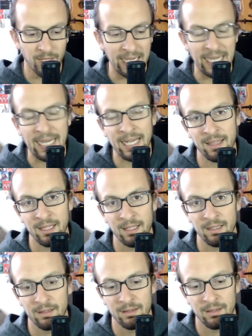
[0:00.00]
I
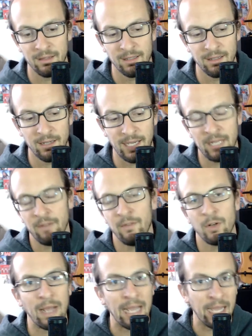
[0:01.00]
don't even
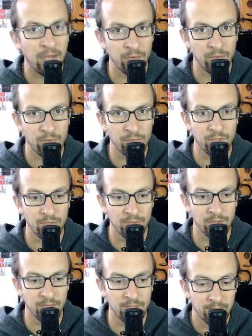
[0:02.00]
know how you
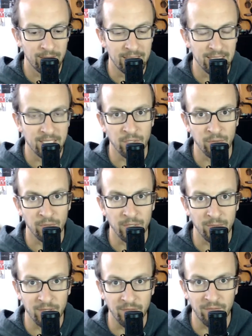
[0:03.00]
could disagree
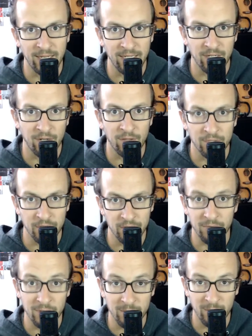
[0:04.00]
with the fact that college is
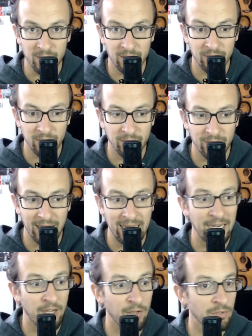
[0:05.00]
too expensive. And
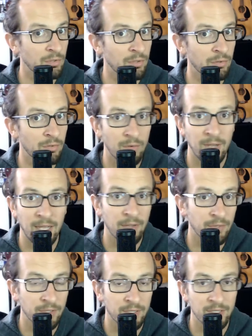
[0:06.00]
I also don't know how
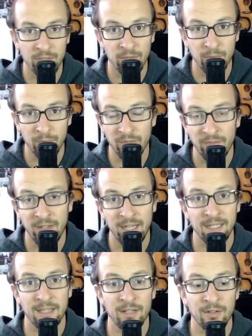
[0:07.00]
you can disagree with the fact
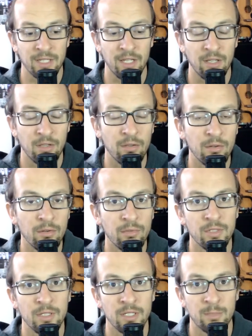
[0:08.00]
that there is a
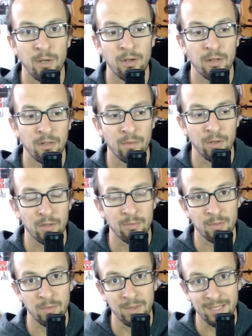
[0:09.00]
huge disparity of wealth
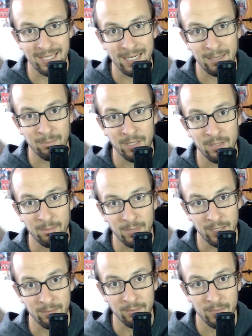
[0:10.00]
between the top and the
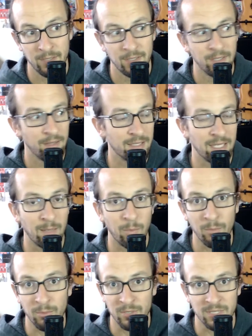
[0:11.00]
bottom, the top
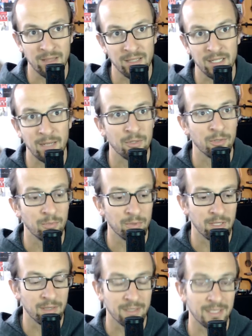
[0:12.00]
1%, the top
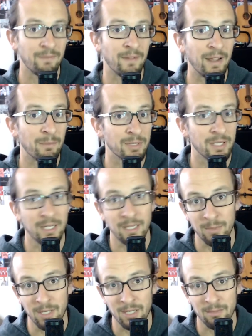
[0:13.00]
2%, the top 5% and the
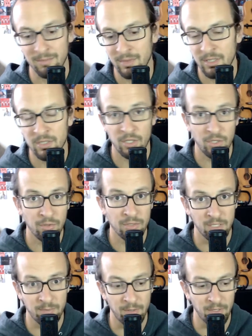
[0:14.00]
bottom. There's a huge
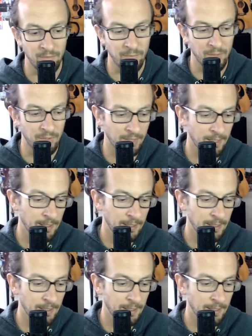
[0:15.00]
disparity of wealth.